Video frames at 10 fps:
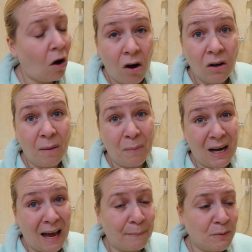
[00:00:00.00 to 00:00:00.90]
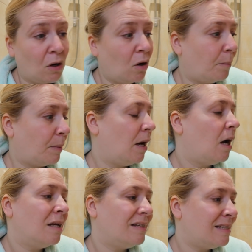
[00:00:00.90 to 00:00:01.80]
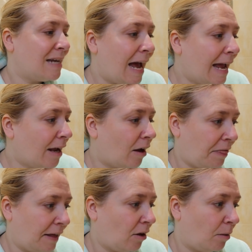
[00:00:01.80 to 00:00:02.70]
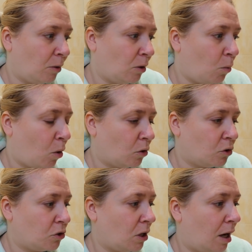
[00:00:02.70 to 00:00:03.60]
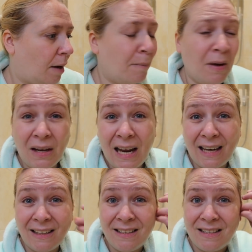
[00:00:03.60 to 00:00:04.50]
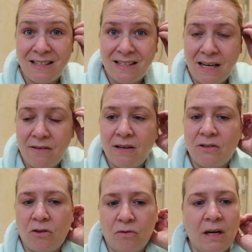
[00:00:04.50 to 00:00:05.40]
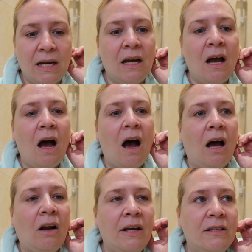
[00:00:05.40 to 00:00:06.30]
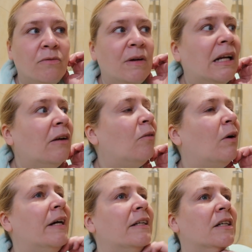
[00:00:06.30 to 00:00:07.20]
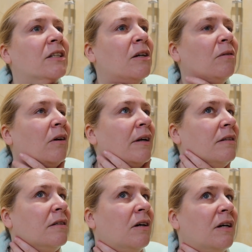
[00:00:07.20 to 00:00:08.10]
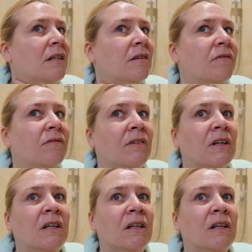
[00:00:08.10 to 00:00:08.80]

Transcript: on my laptop. Today, I think I'm going to watch Motherland Series 3. I like to really unwind. I don't like to kind of